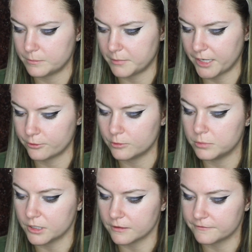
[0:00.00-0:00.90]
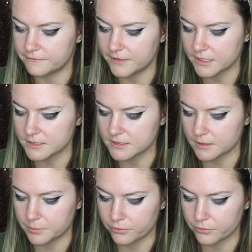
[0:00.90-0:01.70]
Micro Blur Fix